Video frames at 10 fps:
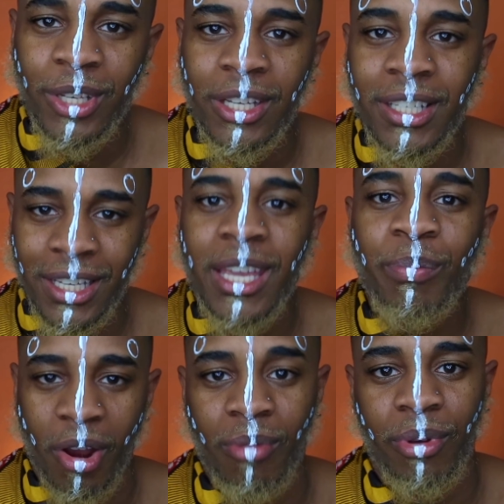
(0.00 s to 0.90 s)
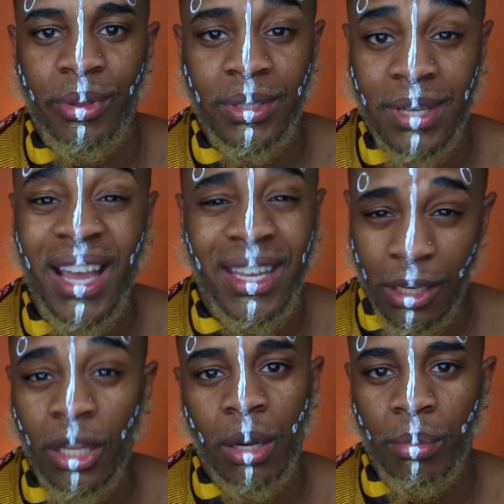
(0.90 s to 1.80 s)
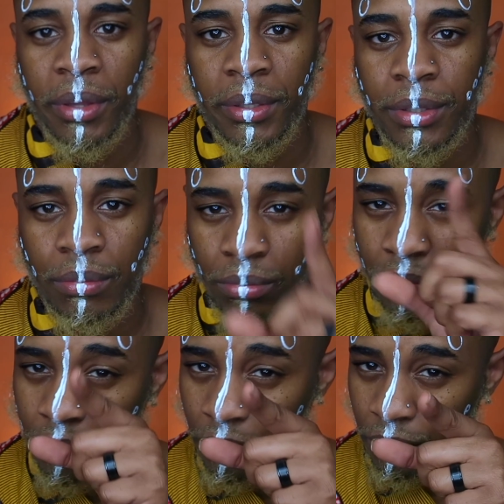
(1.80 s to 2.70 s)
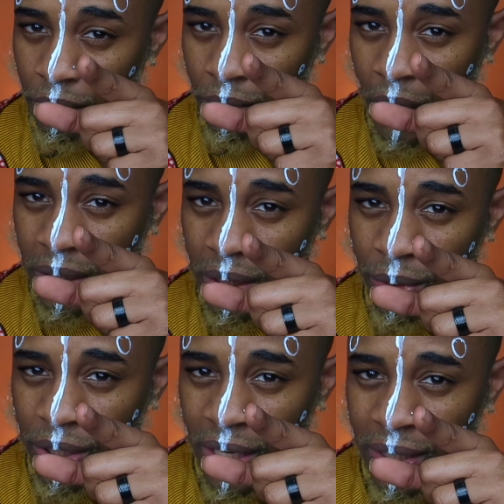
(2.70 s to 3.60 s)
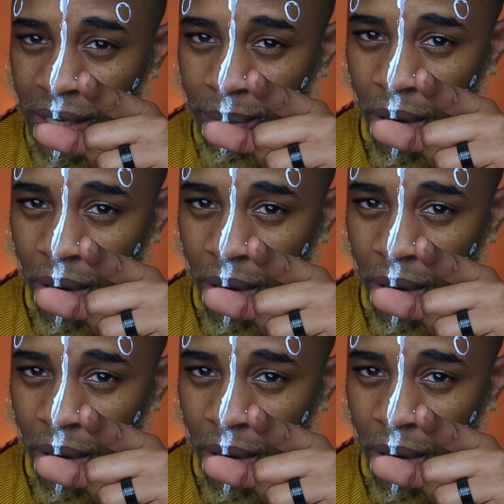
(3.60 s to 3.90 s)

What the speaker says: We need to keep our brothers, not kill our brothers. I see what y'all did,